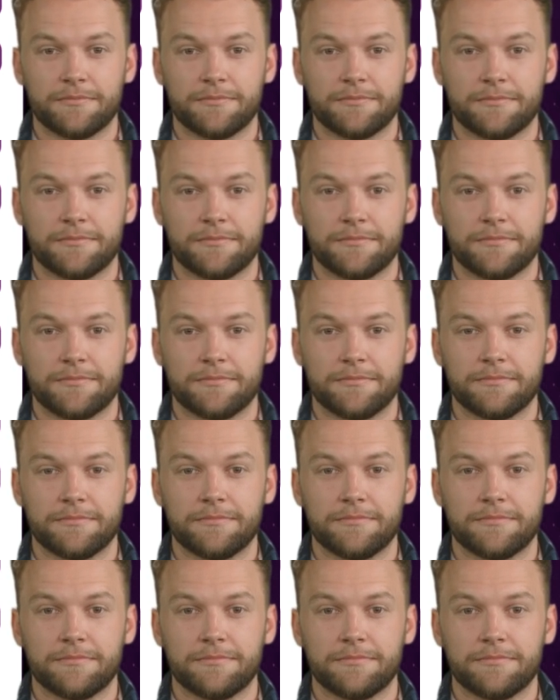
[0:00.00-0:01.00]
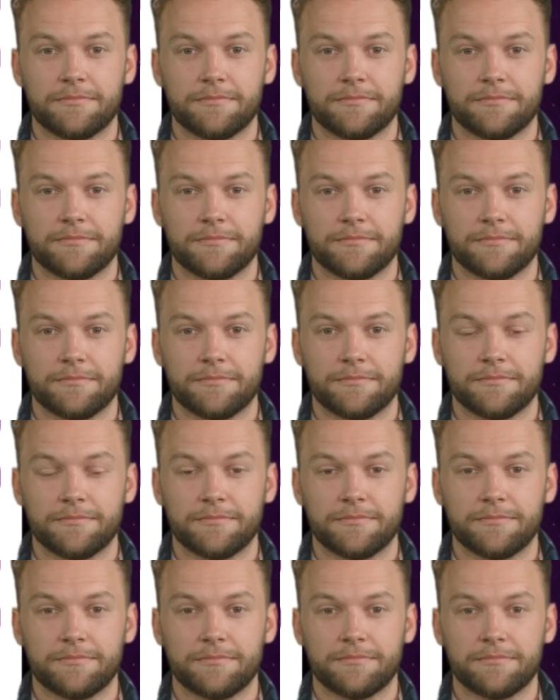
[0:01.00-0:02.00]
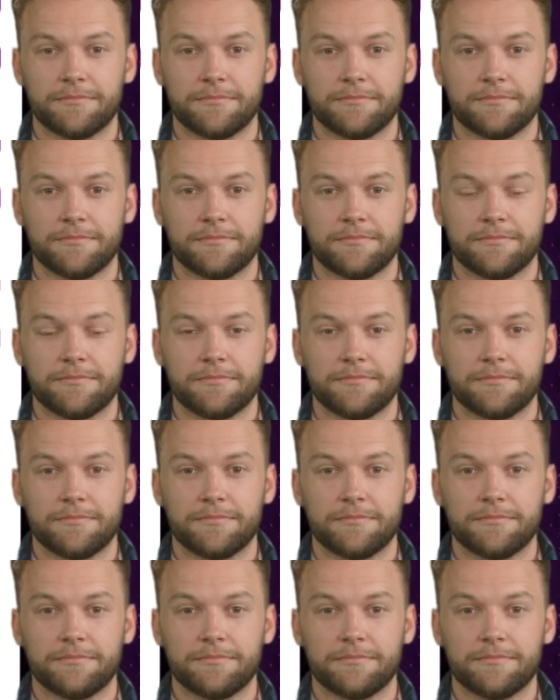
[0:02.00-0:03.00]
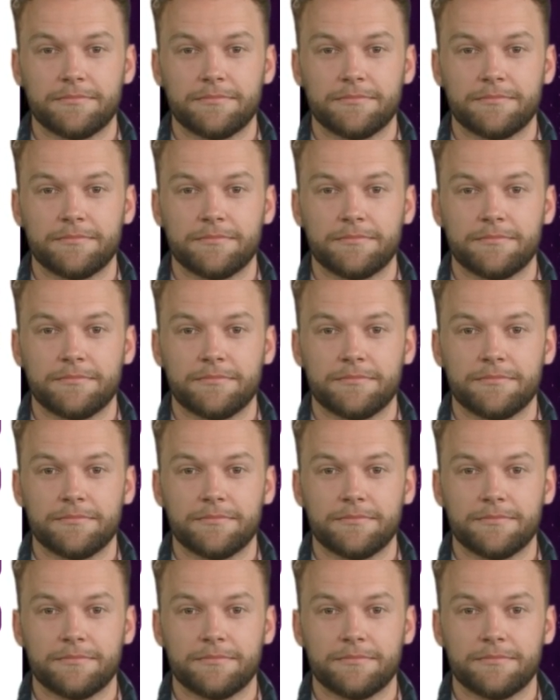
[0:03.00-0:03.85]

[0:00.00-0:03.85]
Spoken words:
Nobody speaks.